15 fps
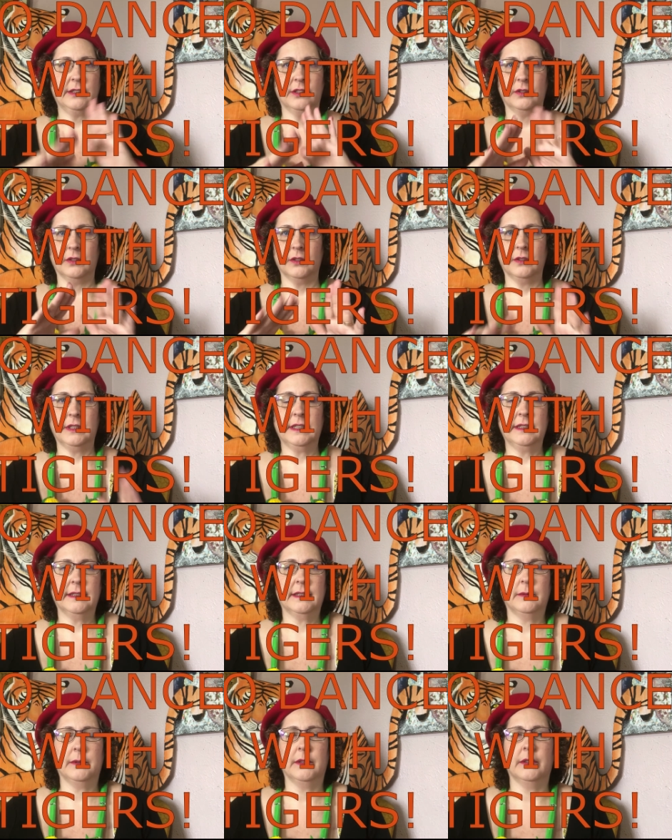Don't go
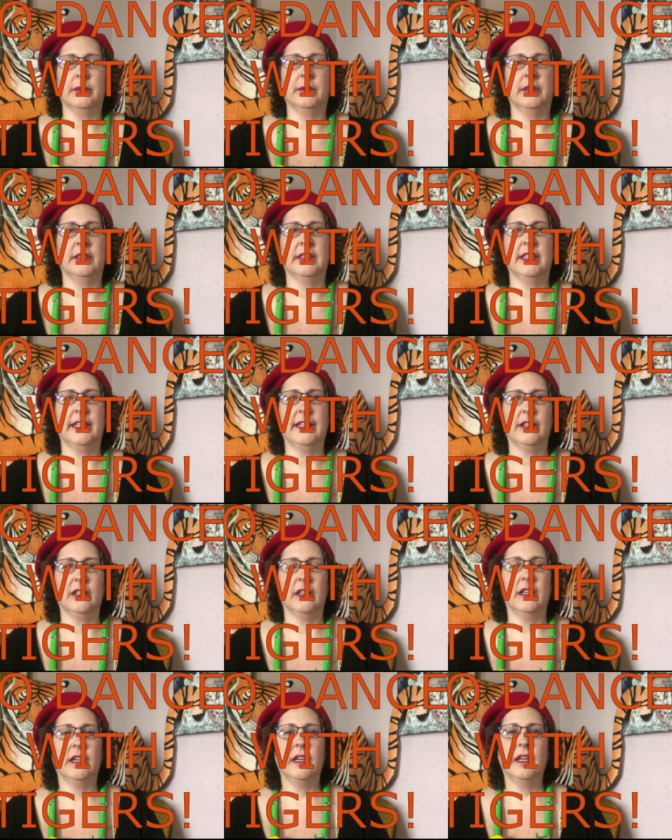dancing with a real tiger.